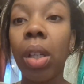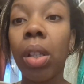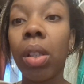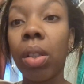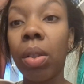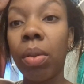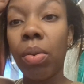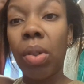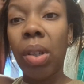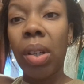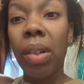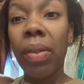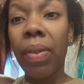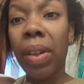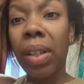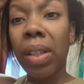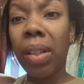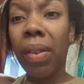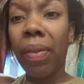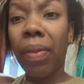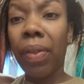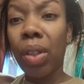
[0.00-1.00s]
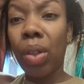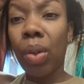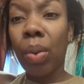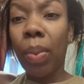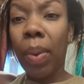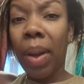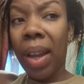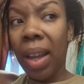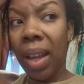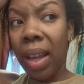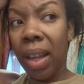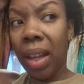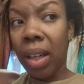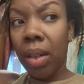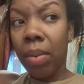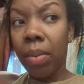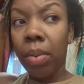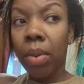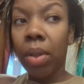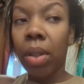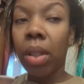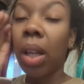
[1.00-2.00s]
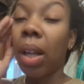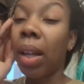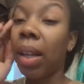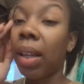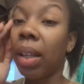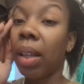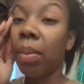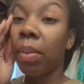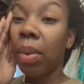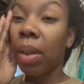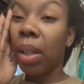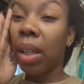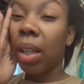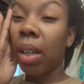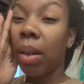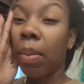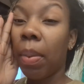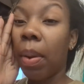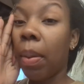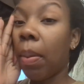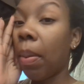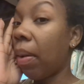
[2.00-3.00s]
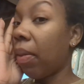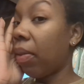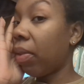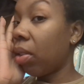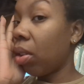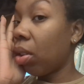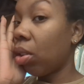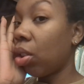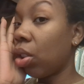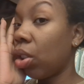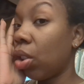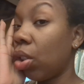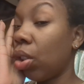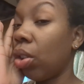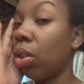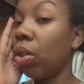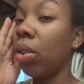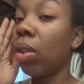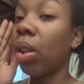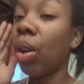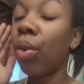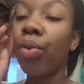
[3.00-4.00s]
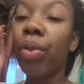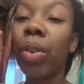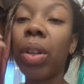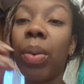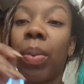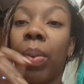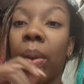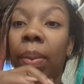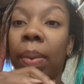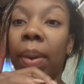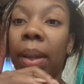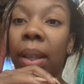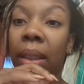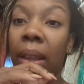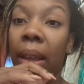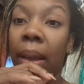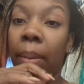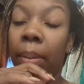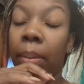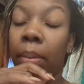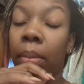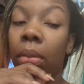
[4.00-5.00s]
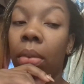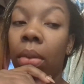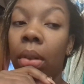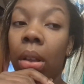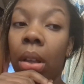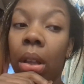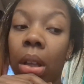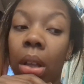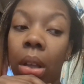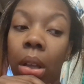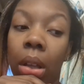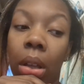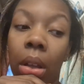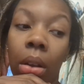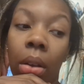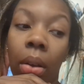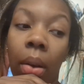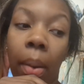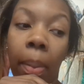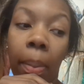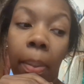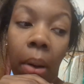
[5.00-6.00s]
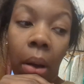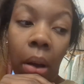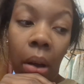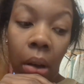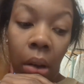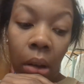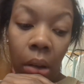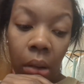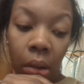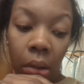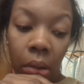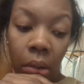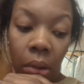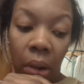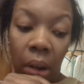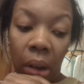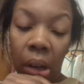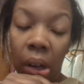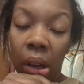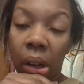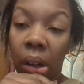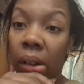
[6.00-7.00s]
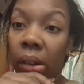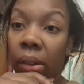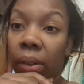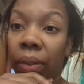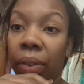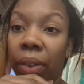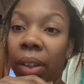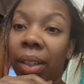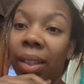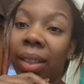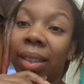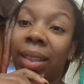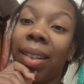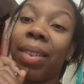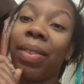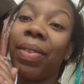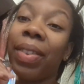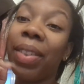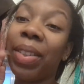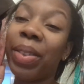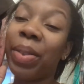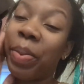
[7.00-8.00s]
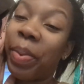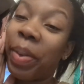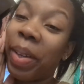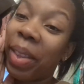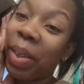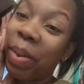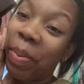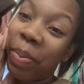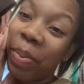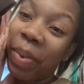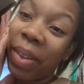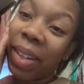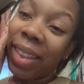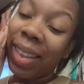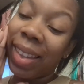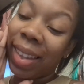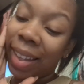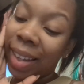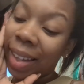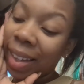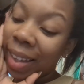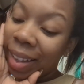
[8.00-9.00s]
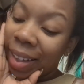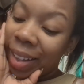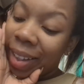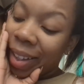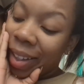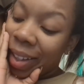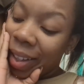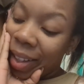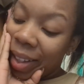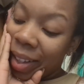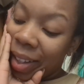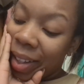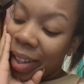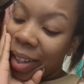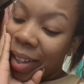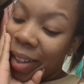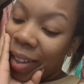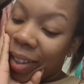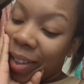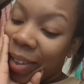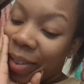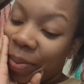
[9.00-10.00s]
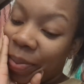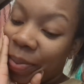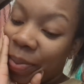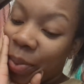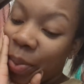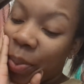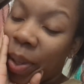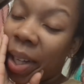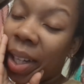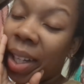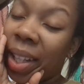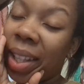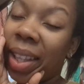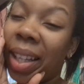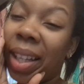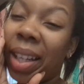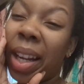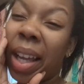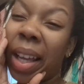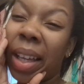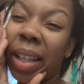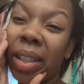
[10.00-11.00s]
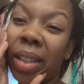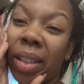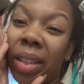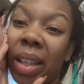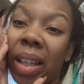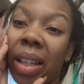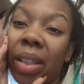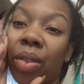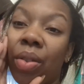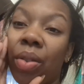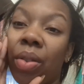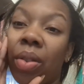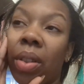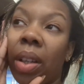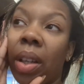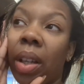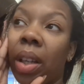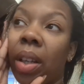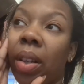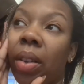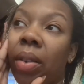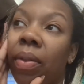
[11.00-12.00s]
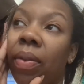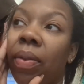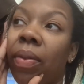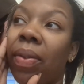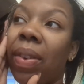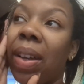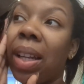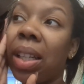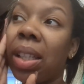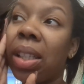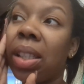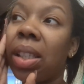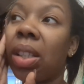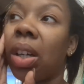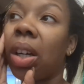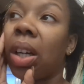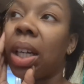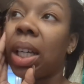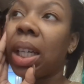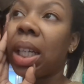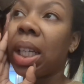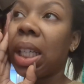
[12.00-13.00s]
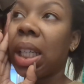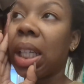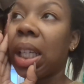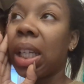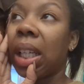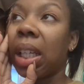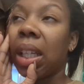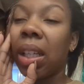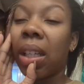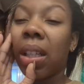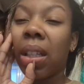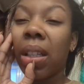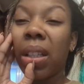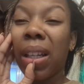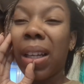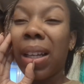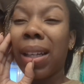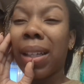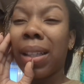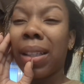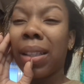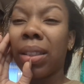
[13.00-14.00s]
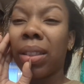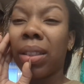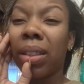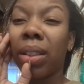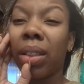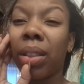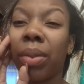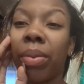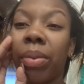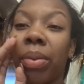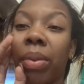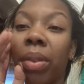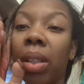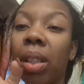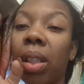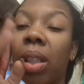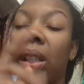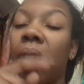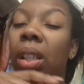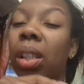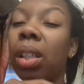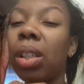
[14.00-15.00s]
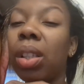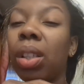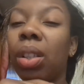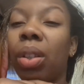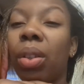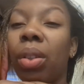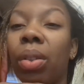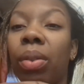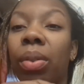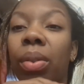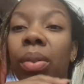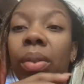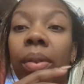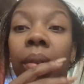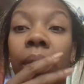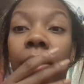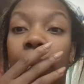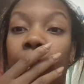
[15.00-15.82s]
So I'm trying to find something to wear. And I'm just I'm thinking about my Versace shoes. I really want to wear them. But I can't find anything to wear them with. Not anything that's Valentine-y. No.